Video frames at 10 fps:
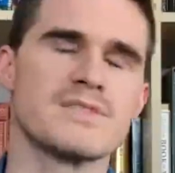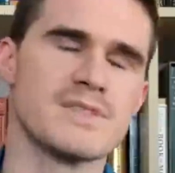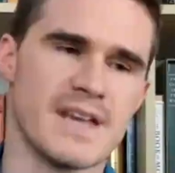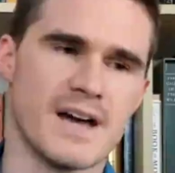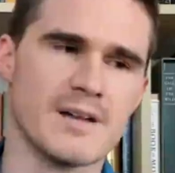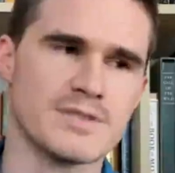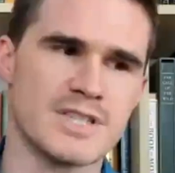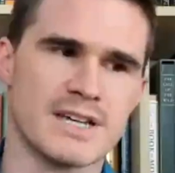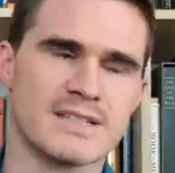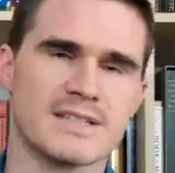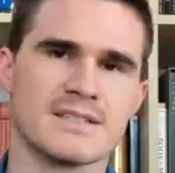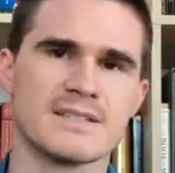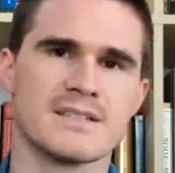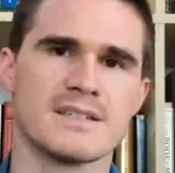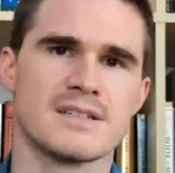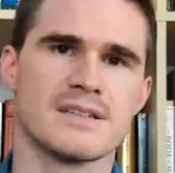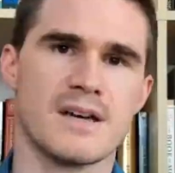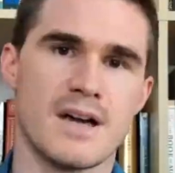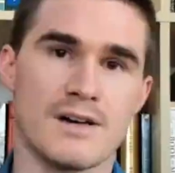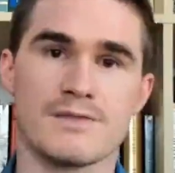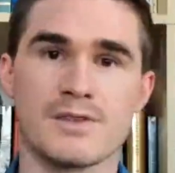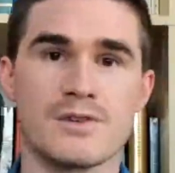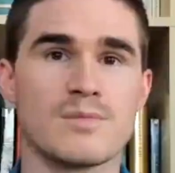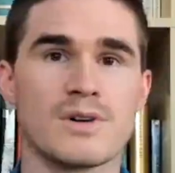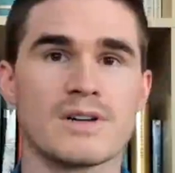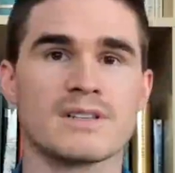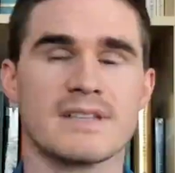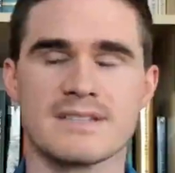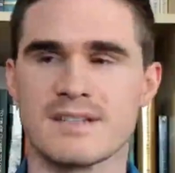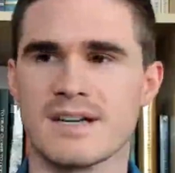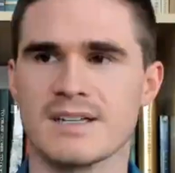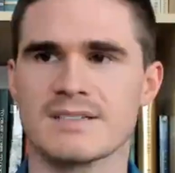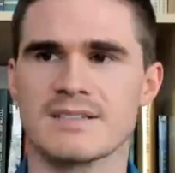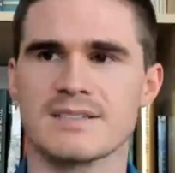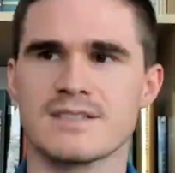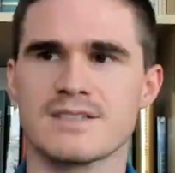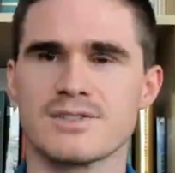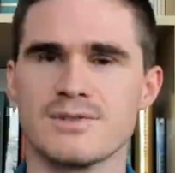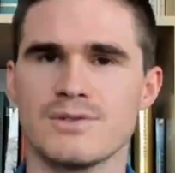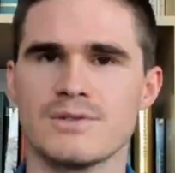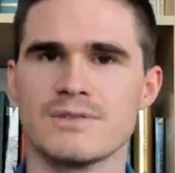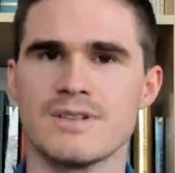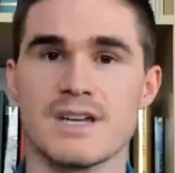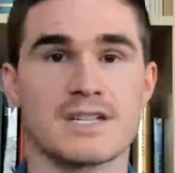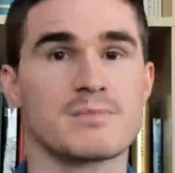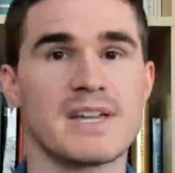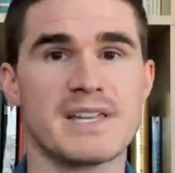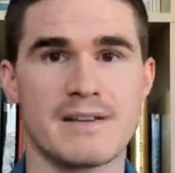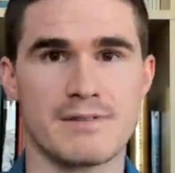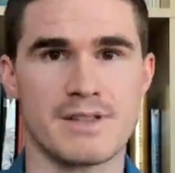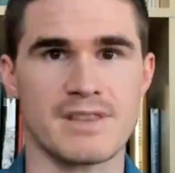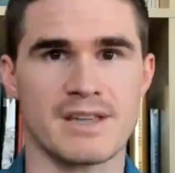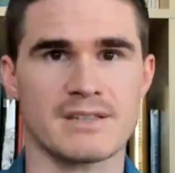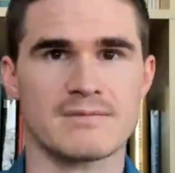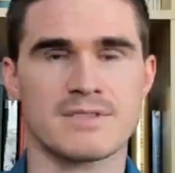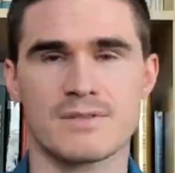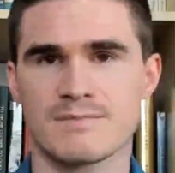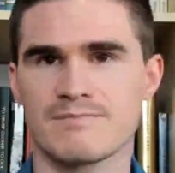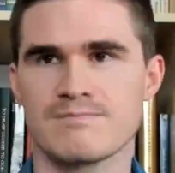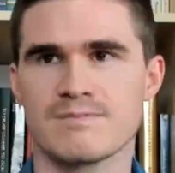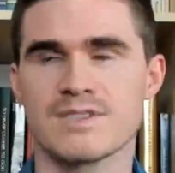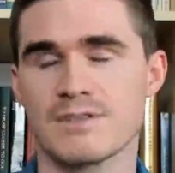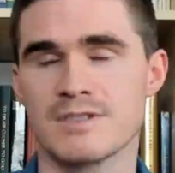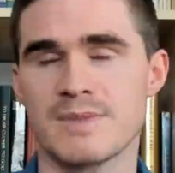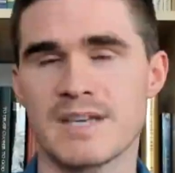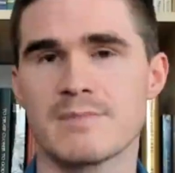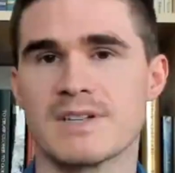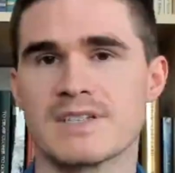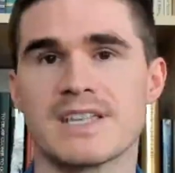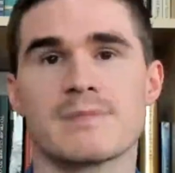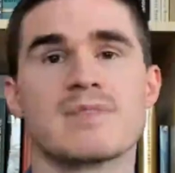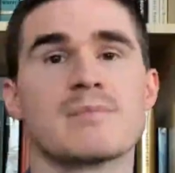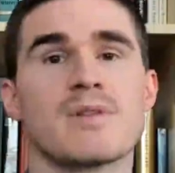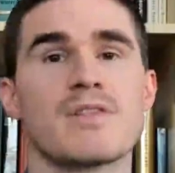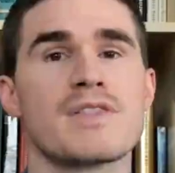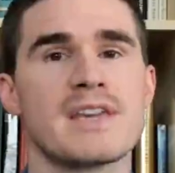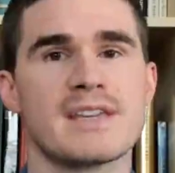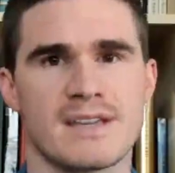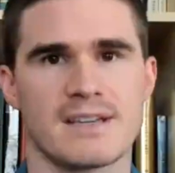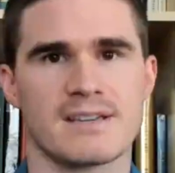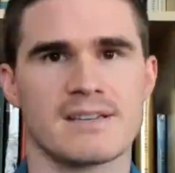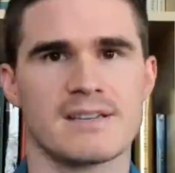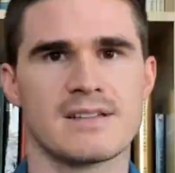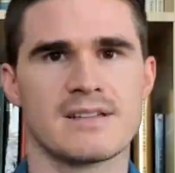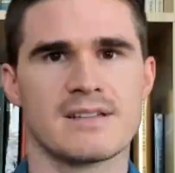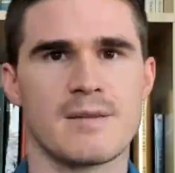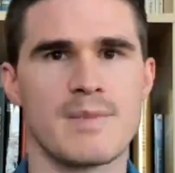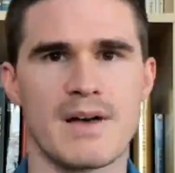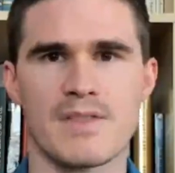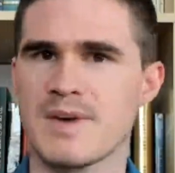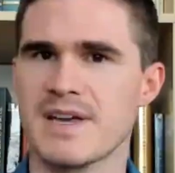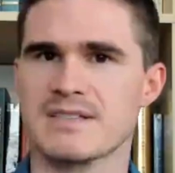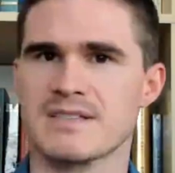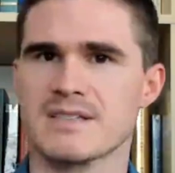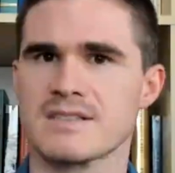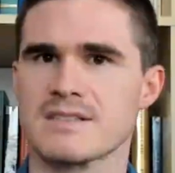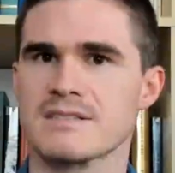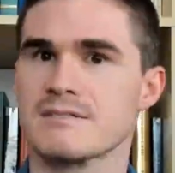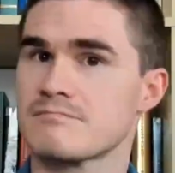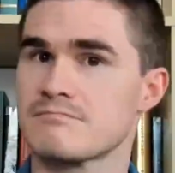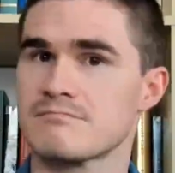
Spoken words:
the object of your book is not to explain everything, so to speak, but to get people thinking about the basics.